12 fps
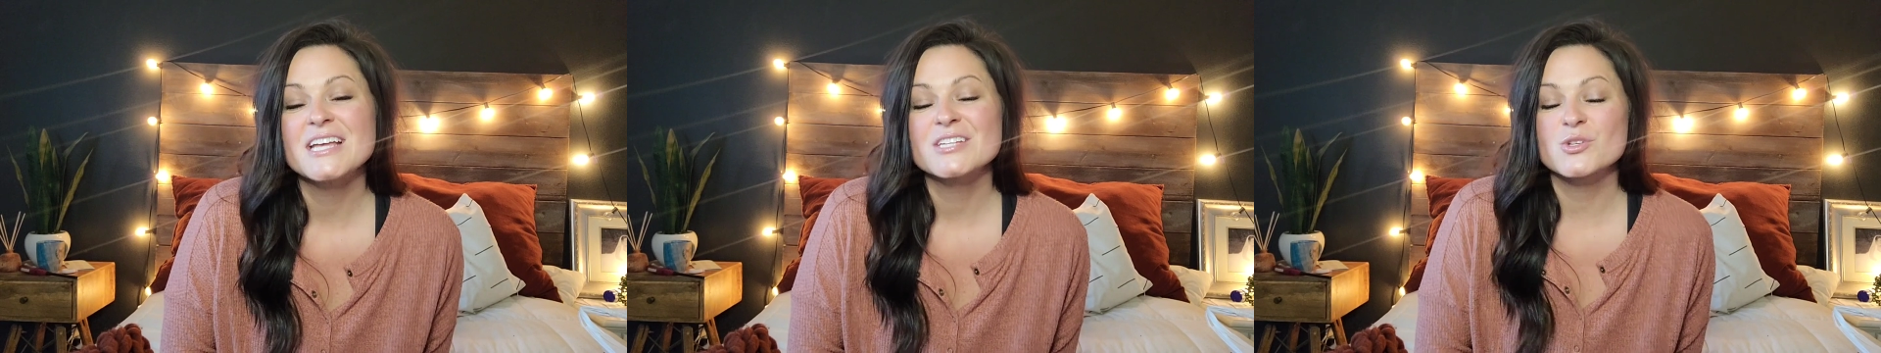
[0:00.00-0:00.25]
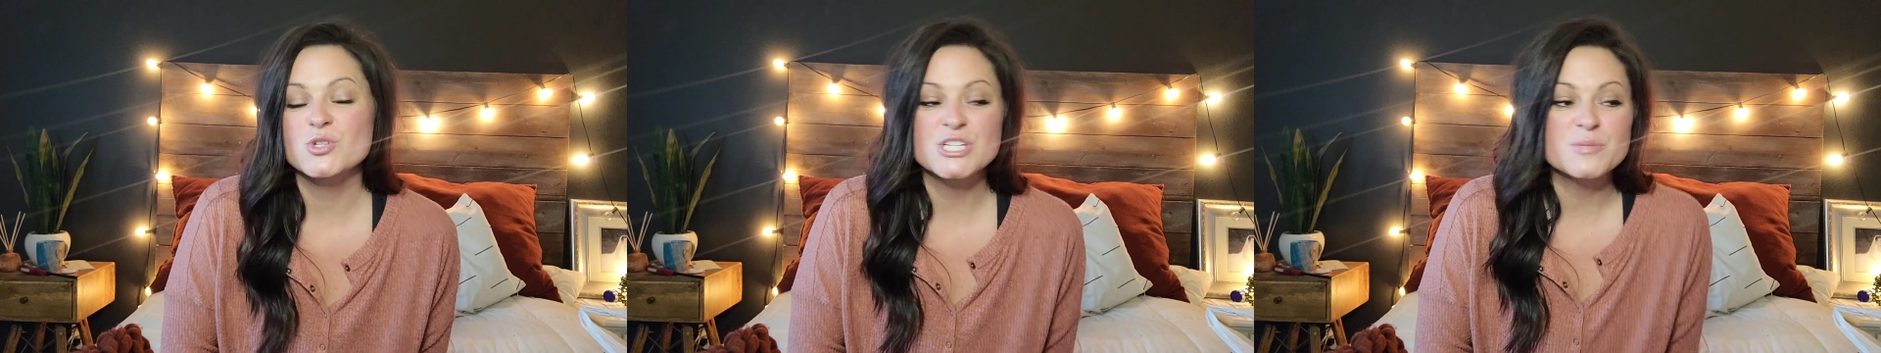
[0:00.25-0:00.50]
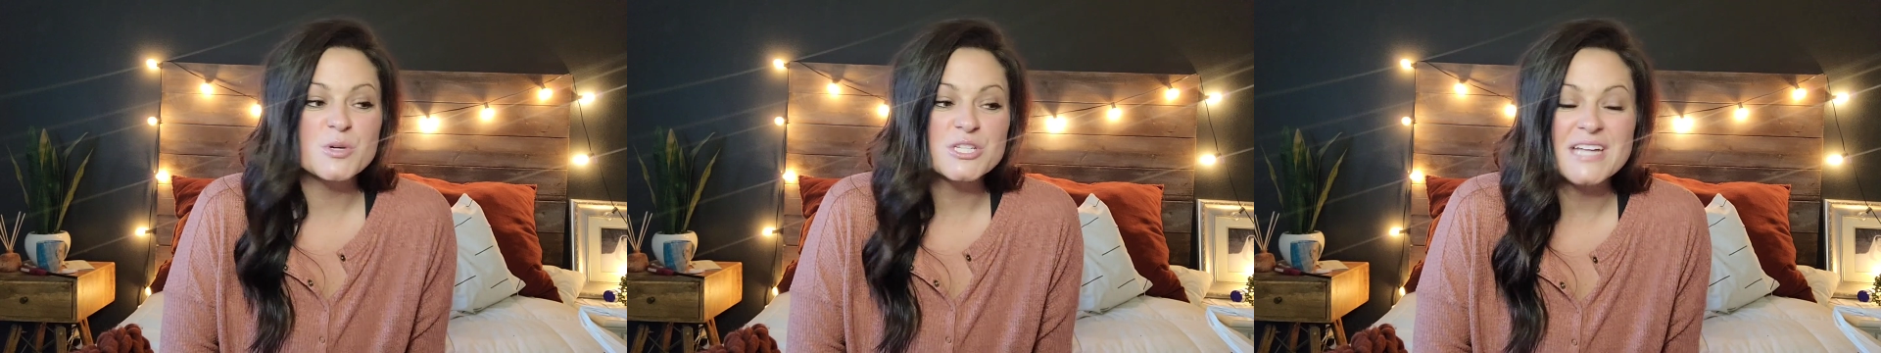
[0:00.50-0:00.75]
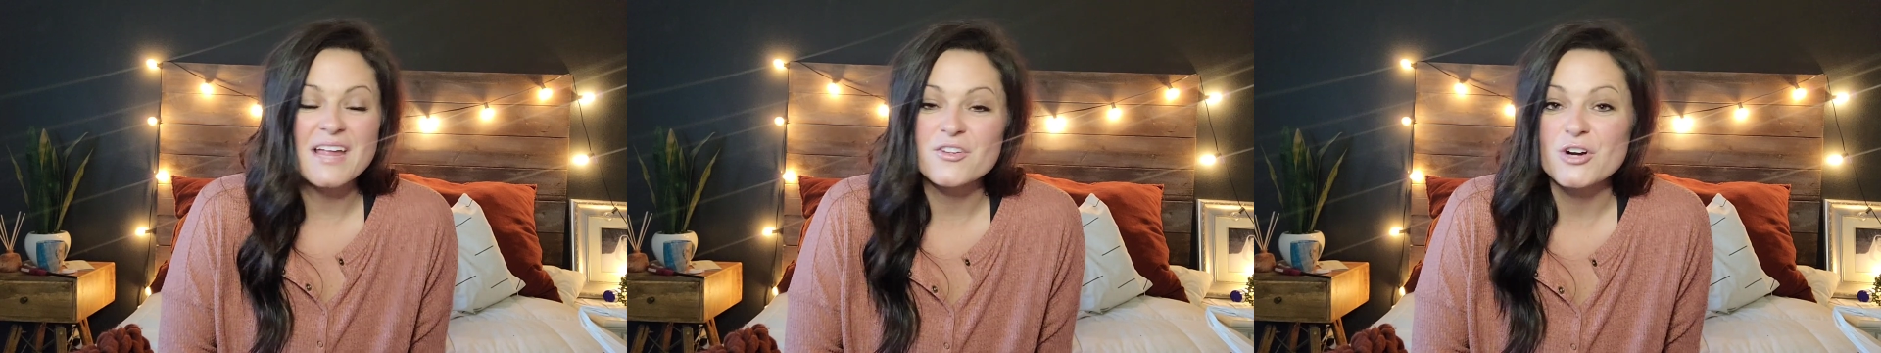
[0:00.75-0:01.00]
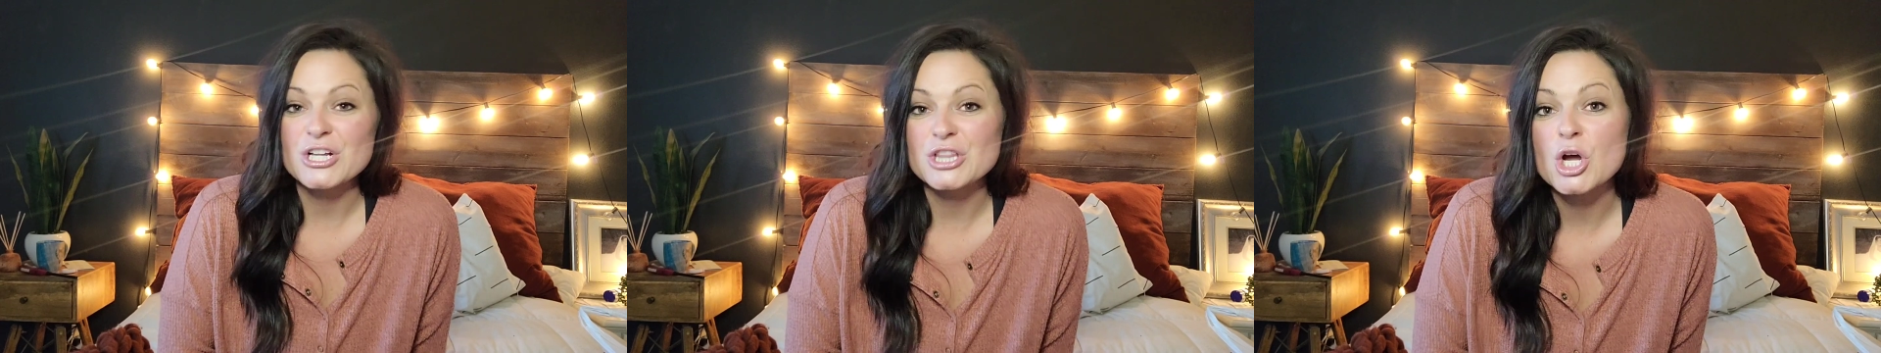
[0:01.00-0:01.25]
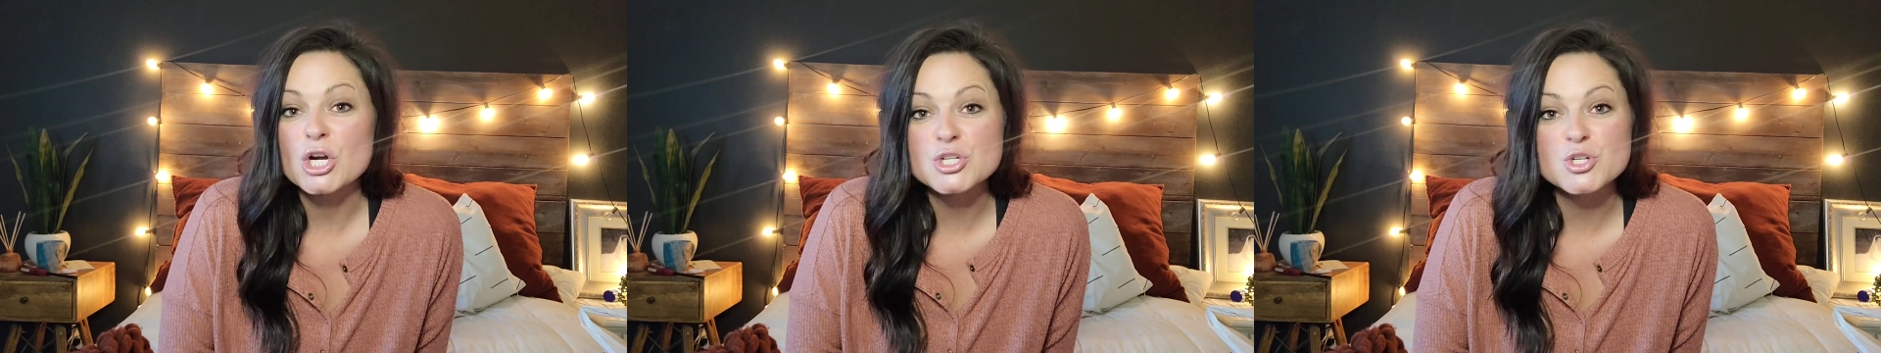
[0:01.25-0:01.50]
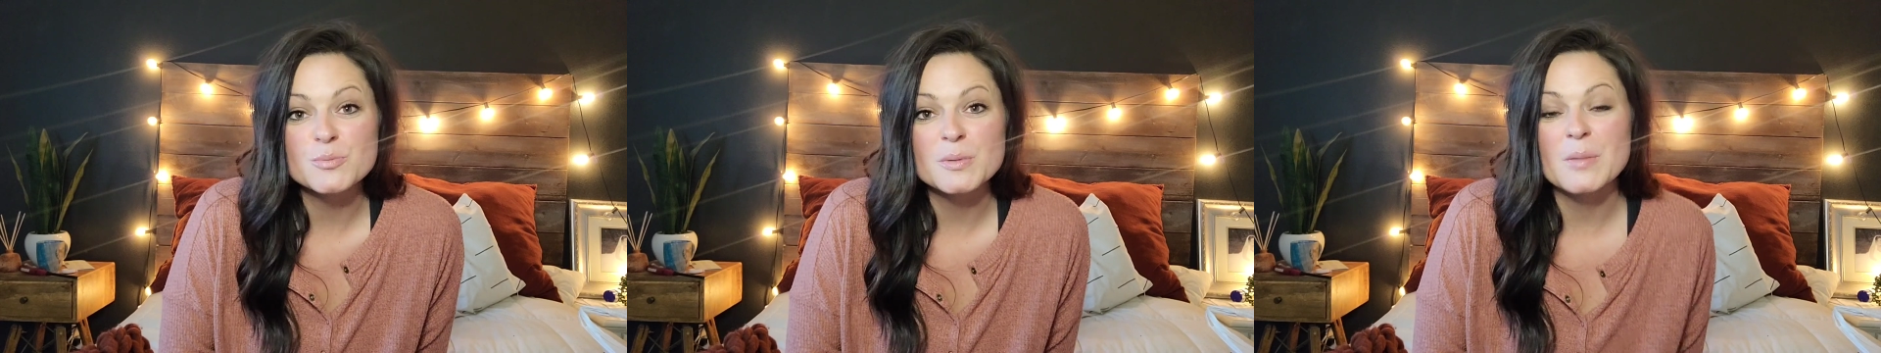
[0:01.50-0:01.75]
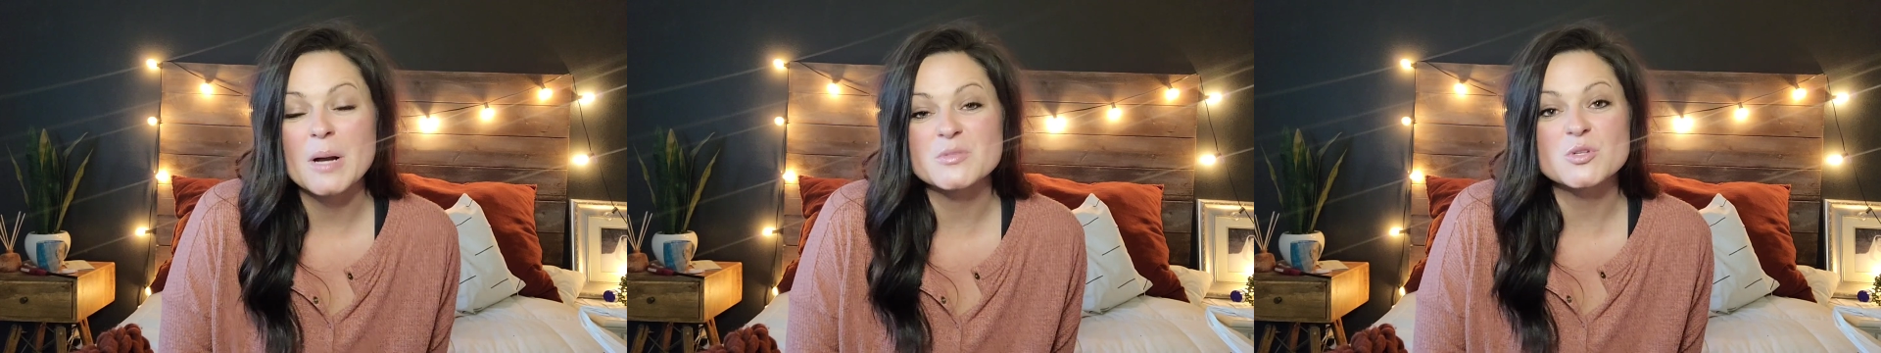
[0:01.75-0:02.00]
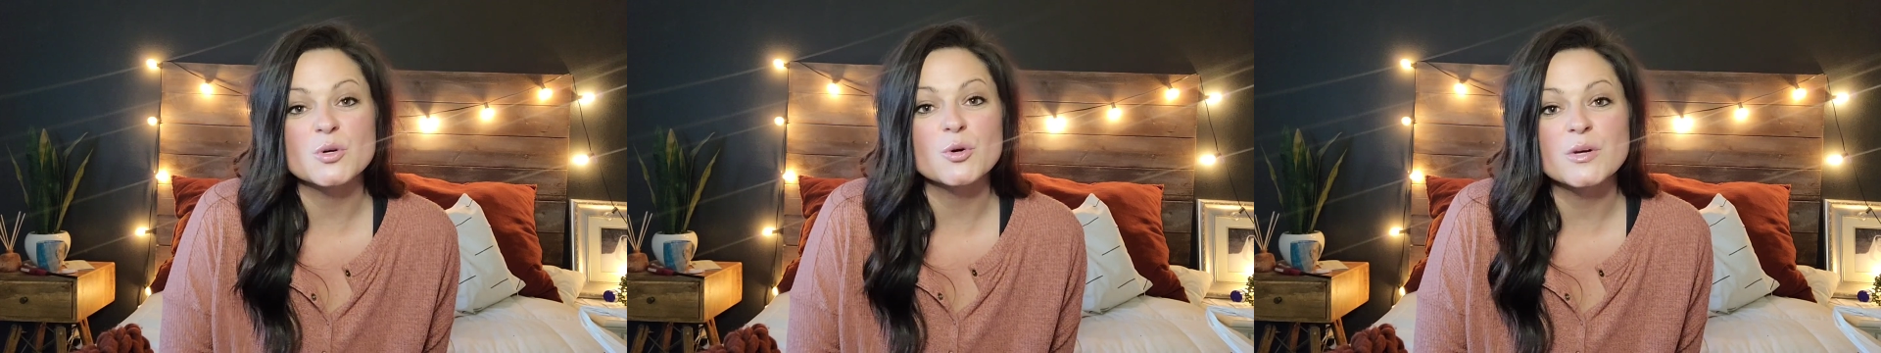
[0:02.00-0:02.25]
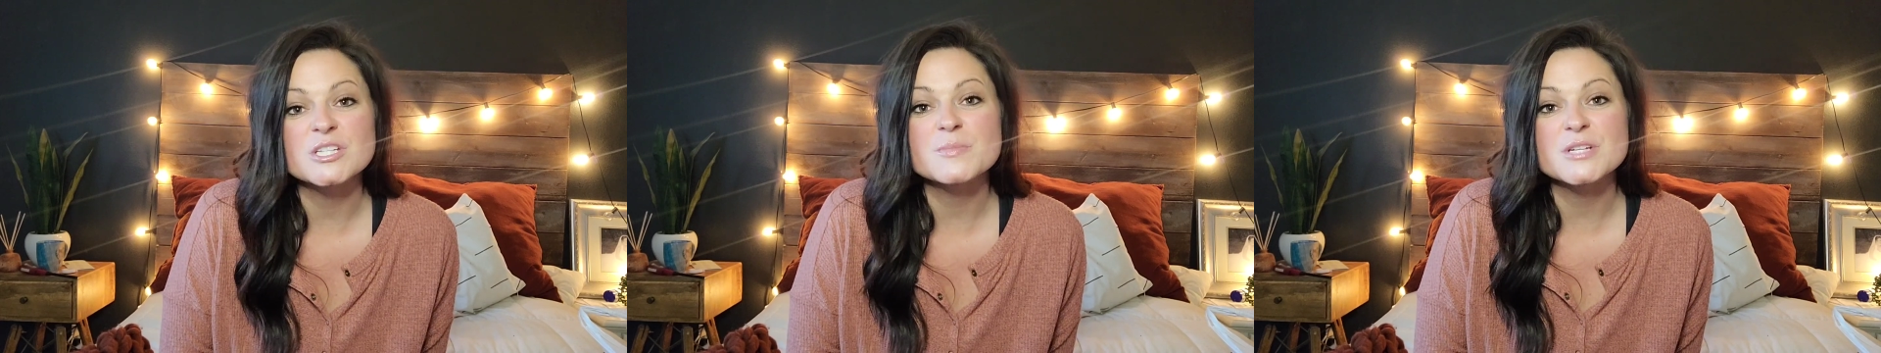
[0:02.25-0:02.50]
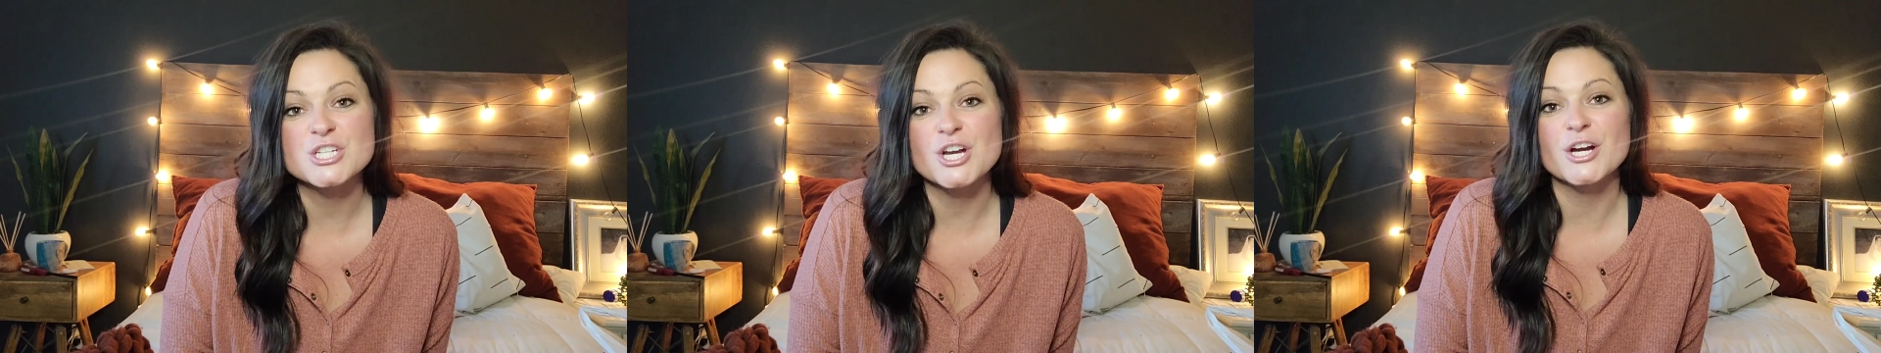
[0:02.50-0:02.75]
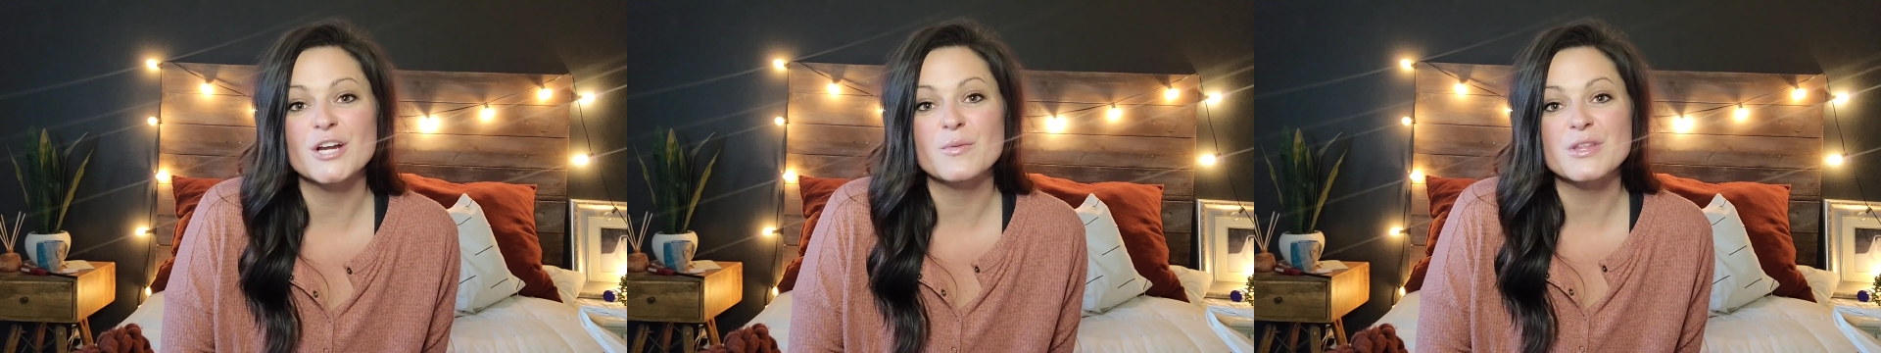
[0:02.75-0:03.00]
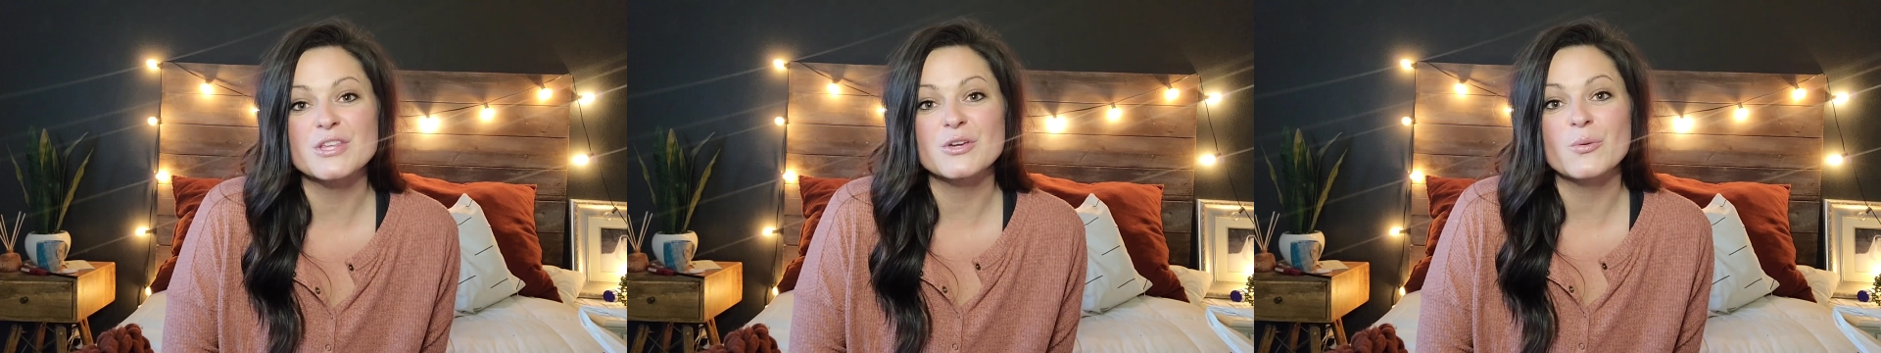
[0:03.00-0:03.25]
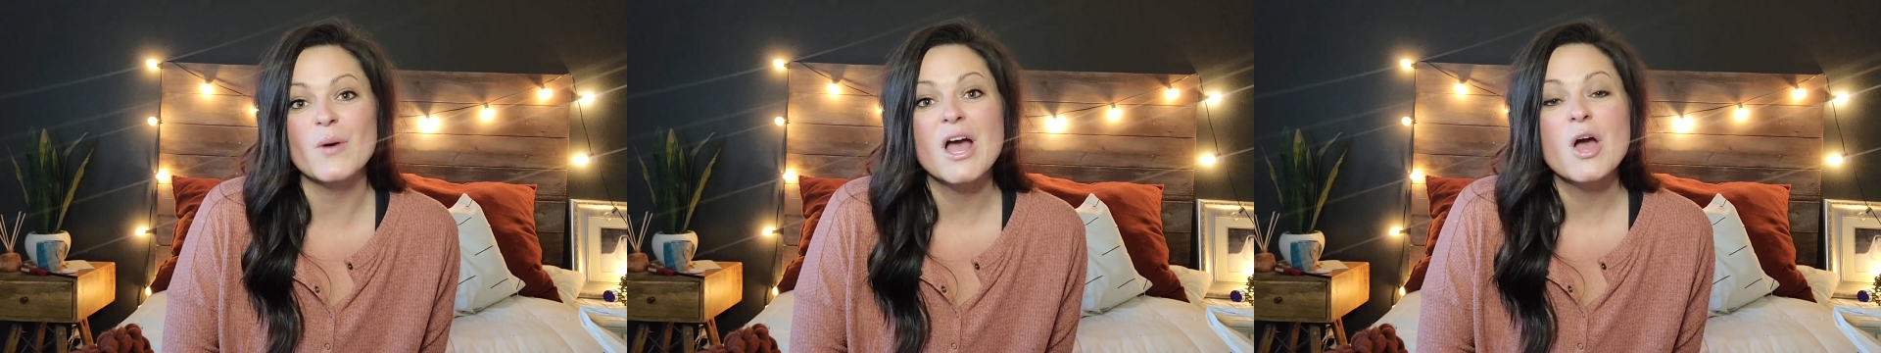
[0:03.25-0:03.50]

So she's put together a large group of moms who are going to be sharing with you